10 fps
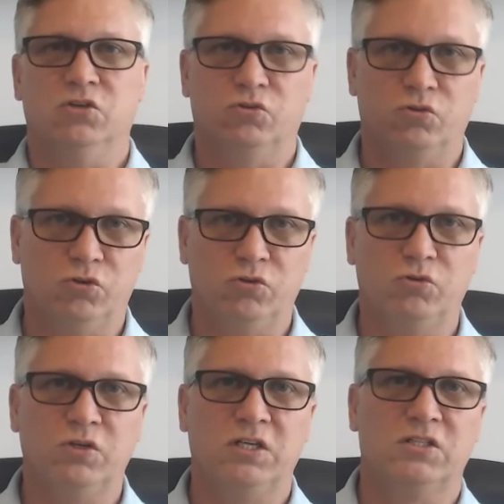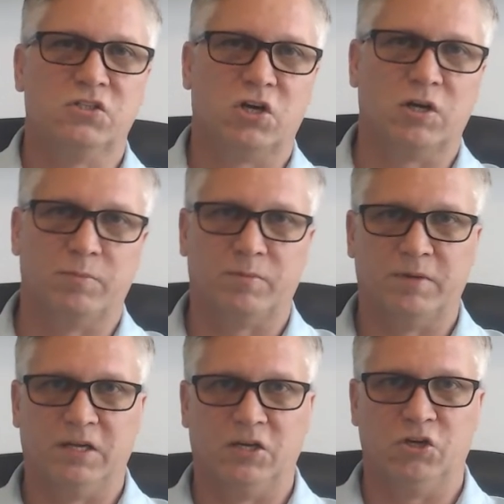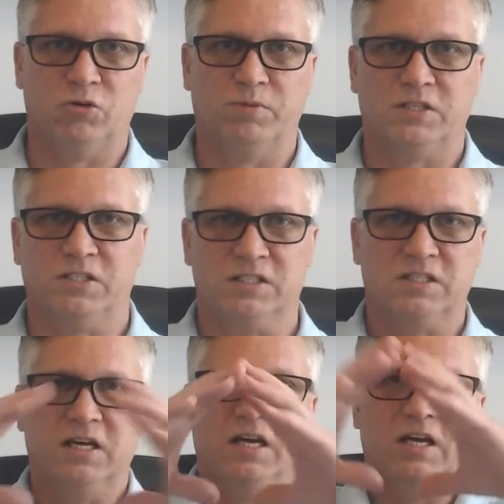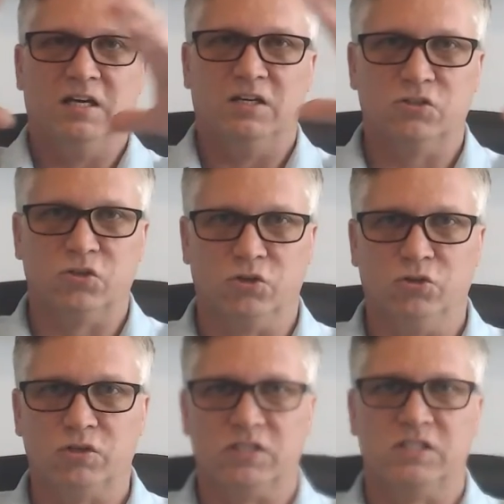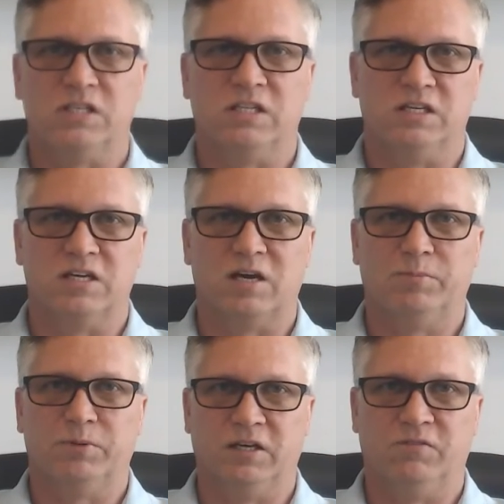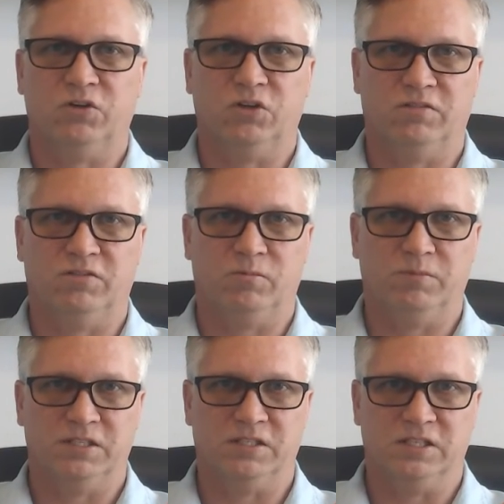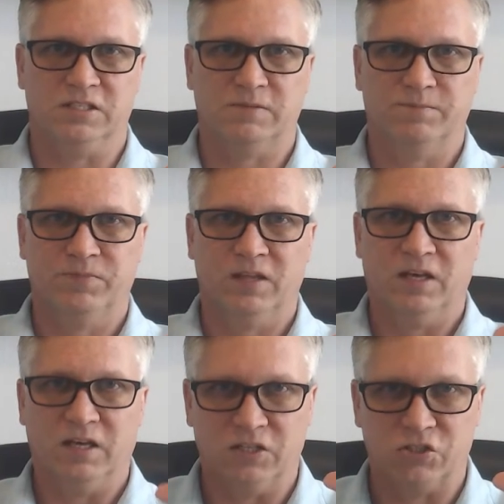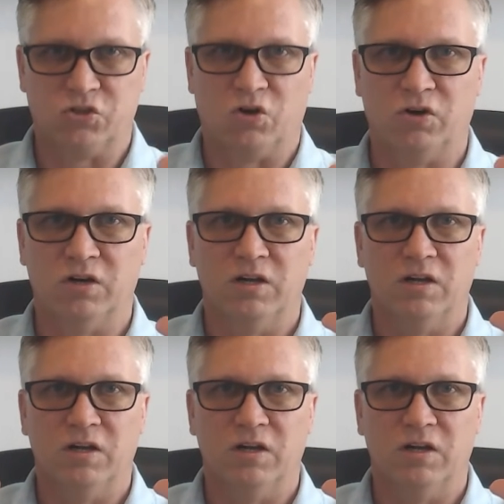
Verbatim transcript: do you need to start implementing in your business so that you can see the entire playing field of your business and start